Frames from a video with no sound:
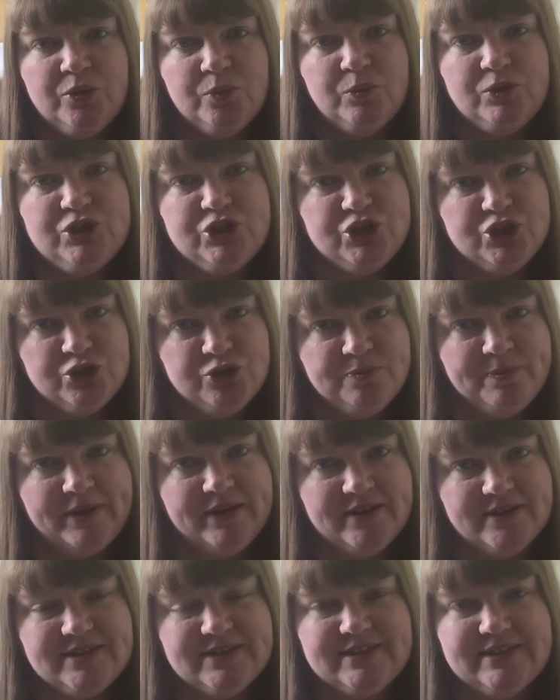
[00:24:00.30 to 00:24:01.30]
Would you
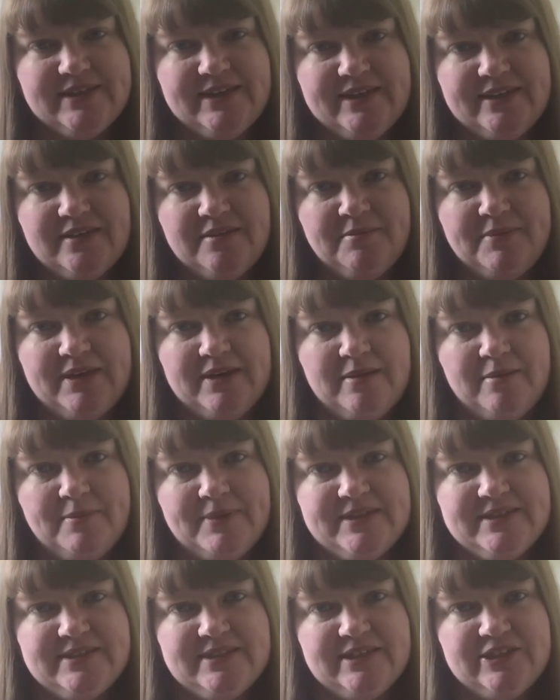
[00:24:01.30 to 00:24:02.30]
personally at the minute
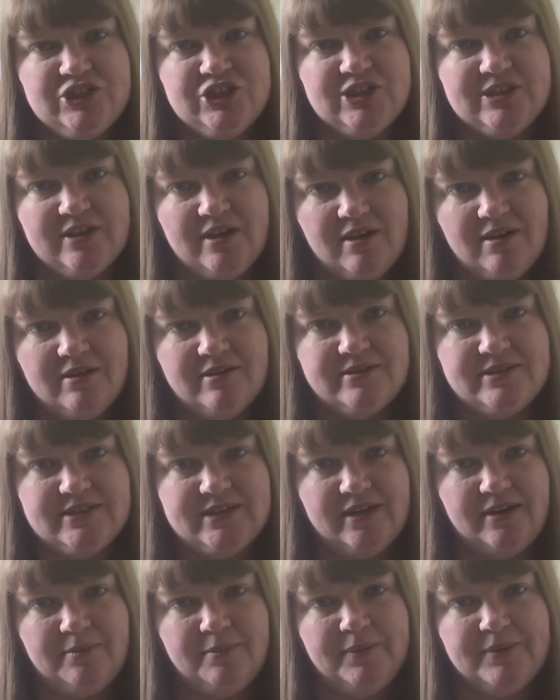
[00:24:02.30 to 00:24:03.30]
be stitching cards
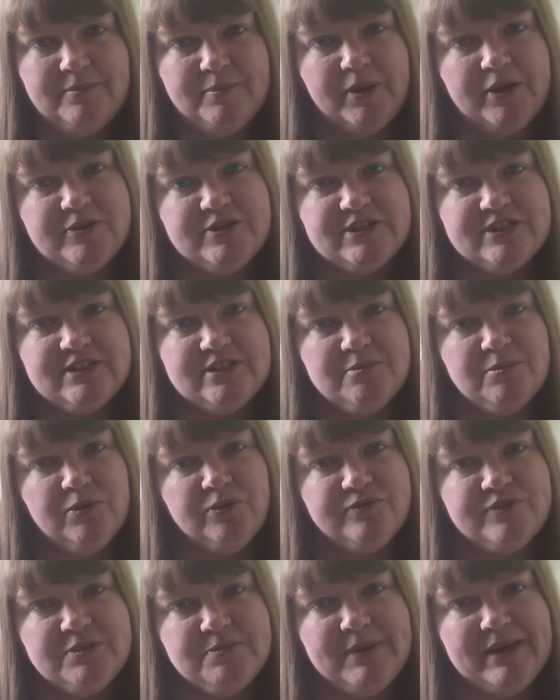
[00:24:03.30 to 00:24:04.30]
up and posting them
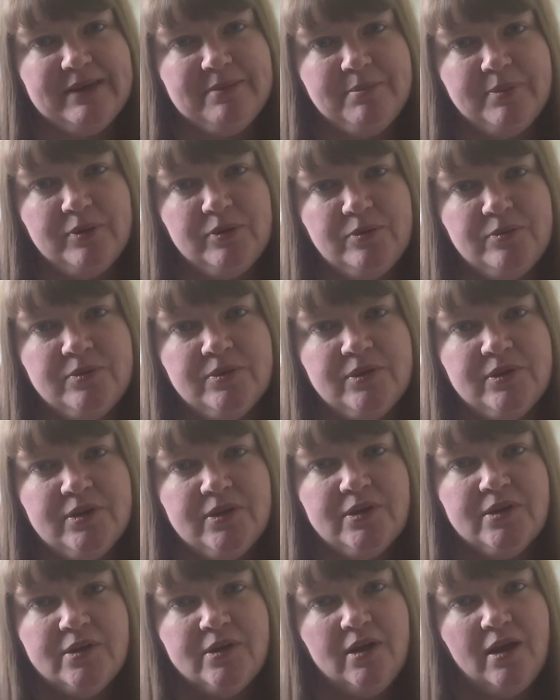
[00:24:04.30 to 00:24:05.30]
off to people?
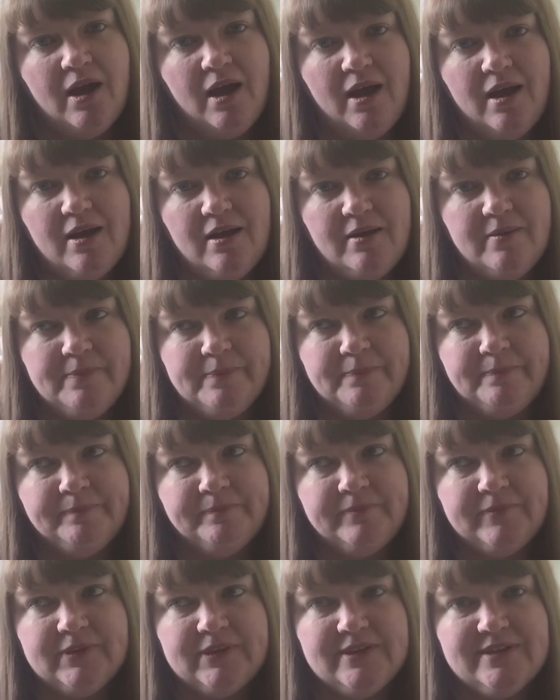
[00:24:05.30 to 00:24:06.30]

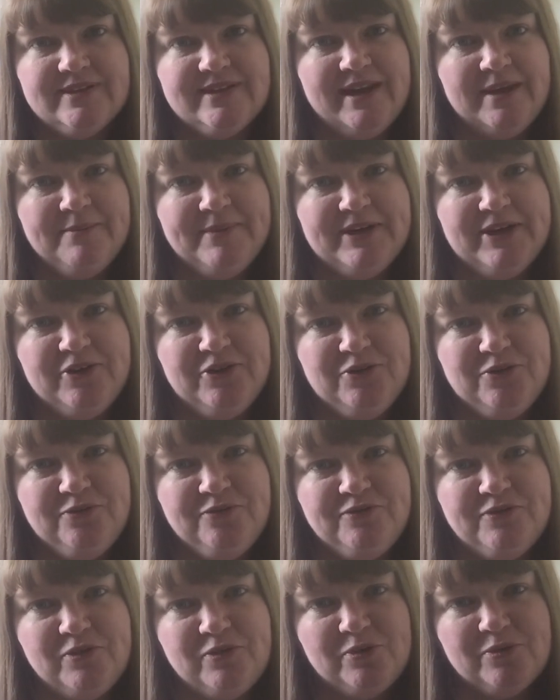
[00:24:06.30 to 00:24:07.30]
Let me know your
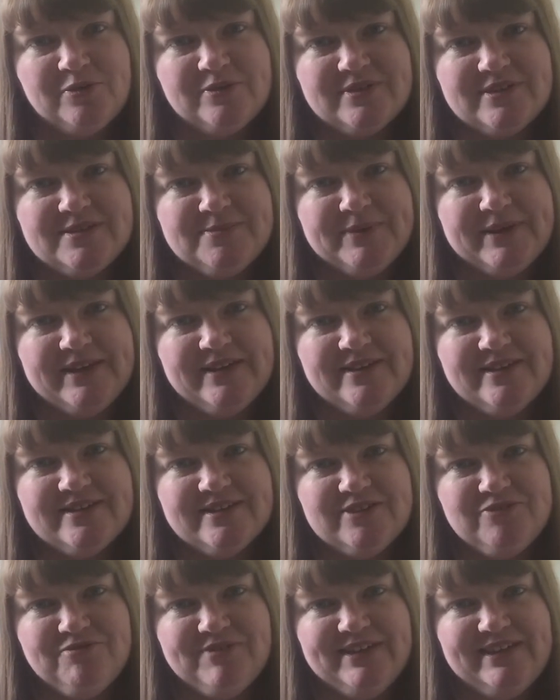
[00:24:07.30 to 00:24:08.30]
thoughts, because
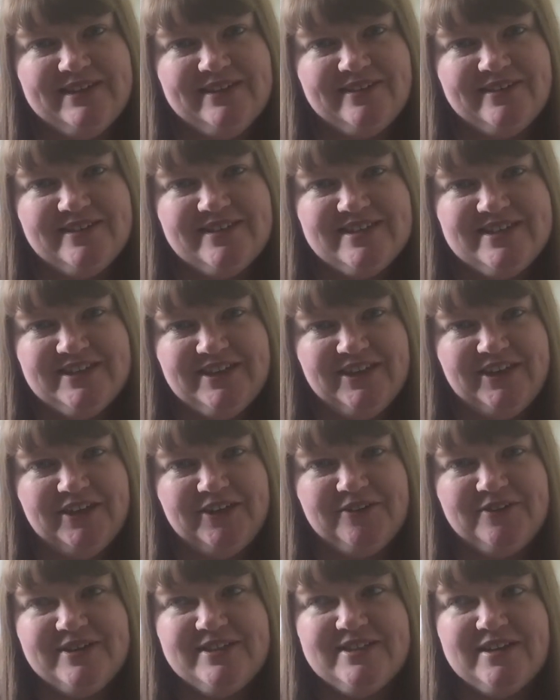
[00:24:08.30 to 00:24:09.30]
I'd really like to know,
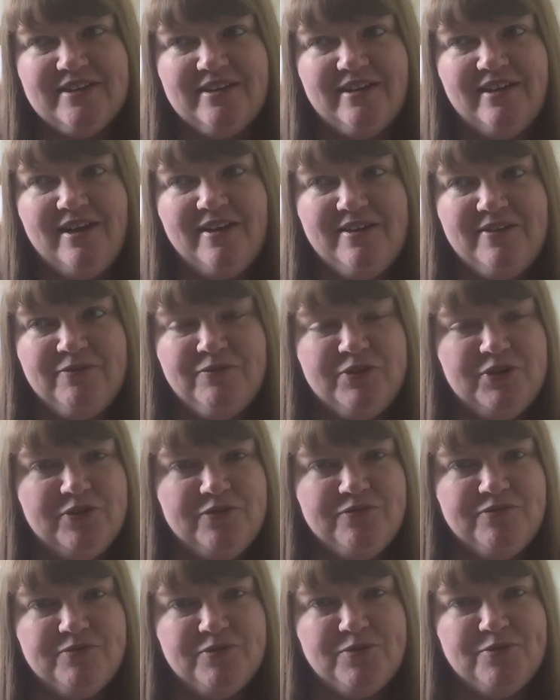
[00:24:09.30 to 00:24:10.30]
because if you
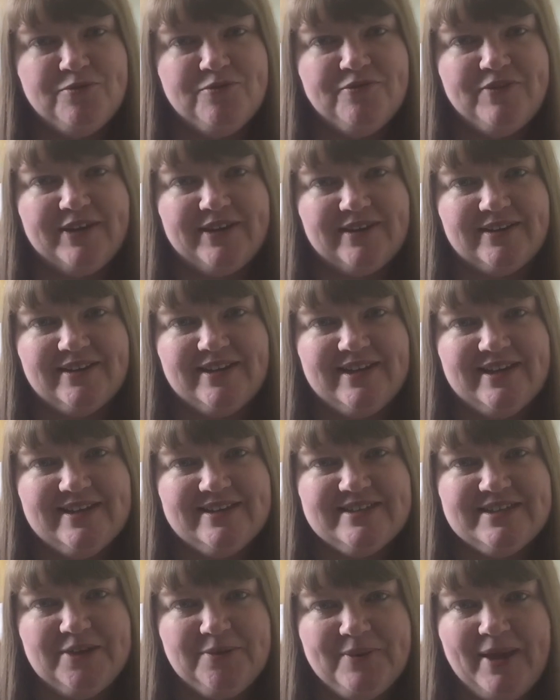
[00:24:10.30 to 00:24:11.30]
all think that
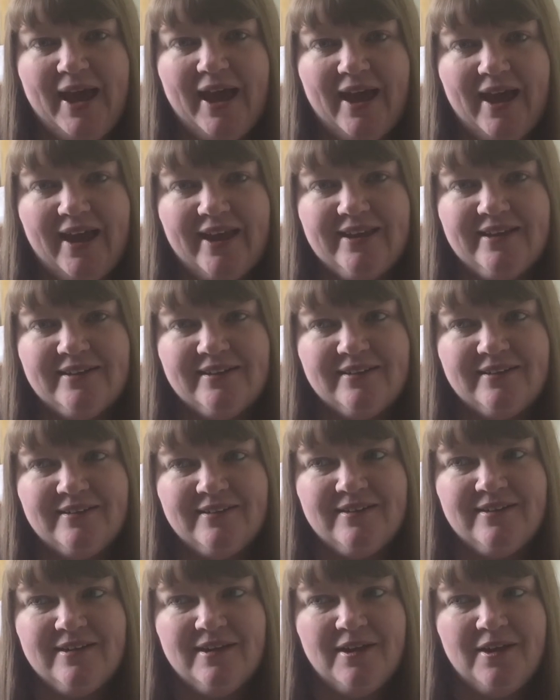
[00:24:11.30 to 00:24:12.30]
it's okay,
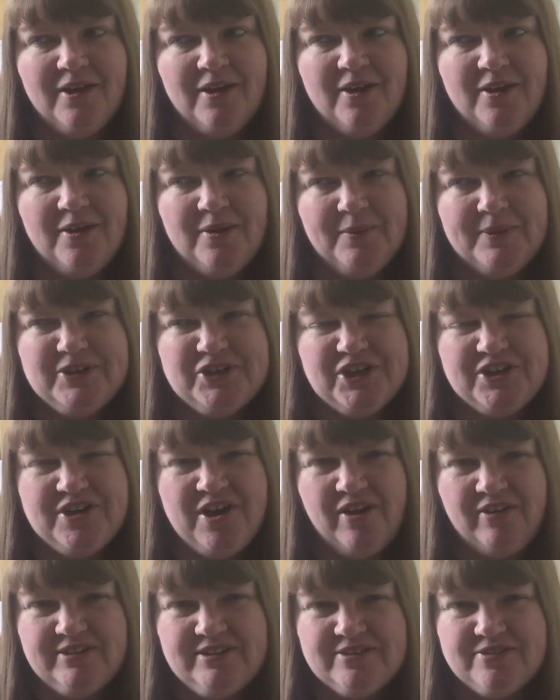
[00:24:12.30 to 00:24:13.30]
which I
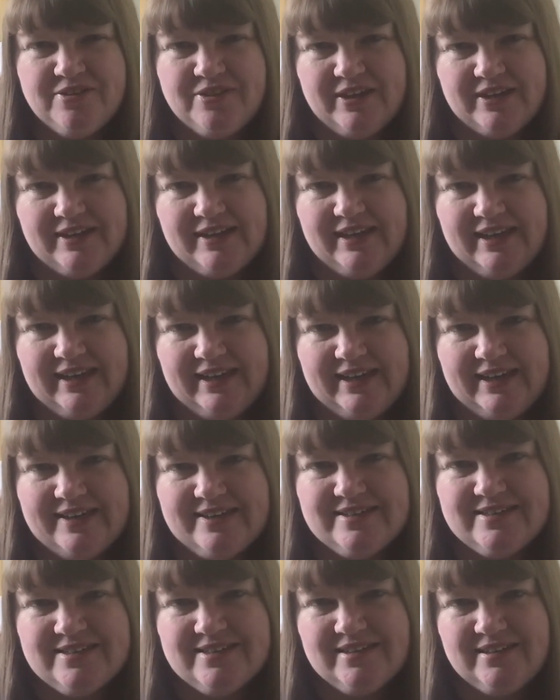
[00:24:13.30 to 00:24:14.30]
kind of think it
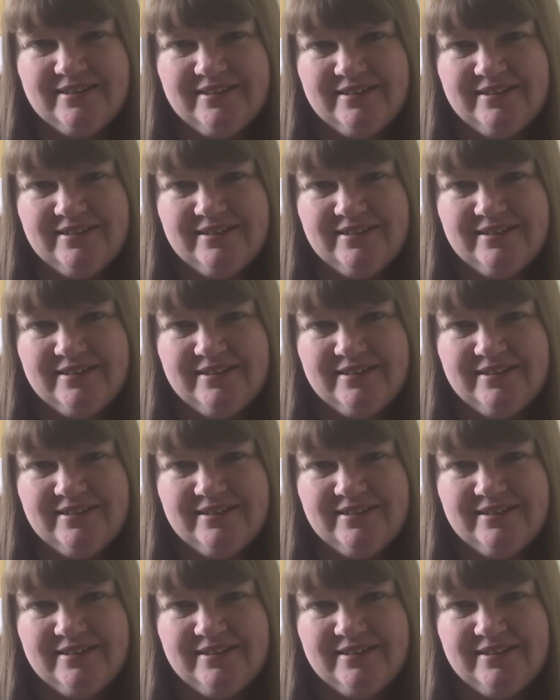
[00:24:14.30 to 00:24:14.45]
is,